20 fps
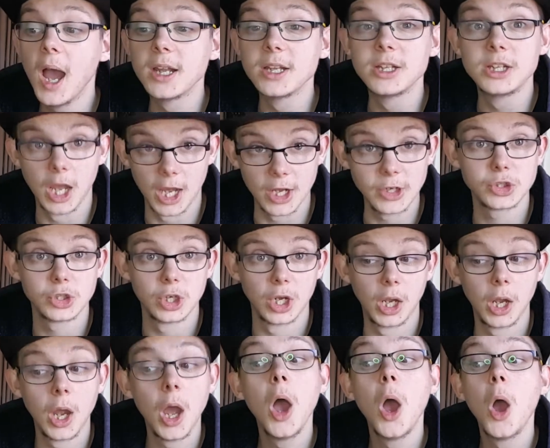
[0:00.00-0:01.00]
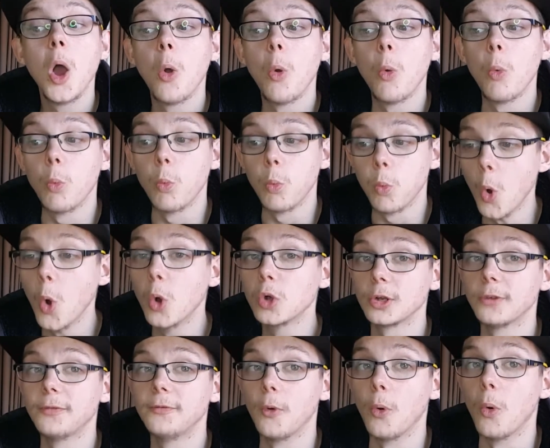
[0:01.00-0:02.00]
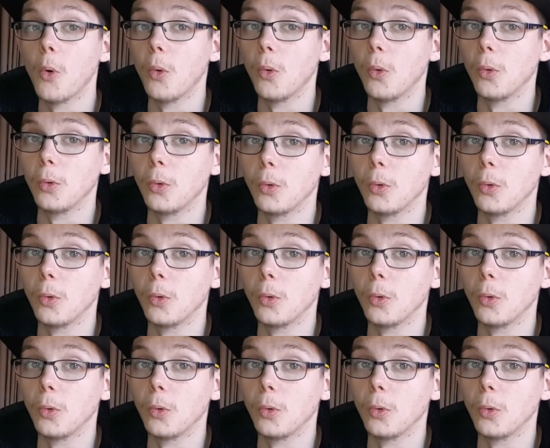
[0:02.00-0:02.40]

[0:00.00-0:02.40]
Gushing Waterfall.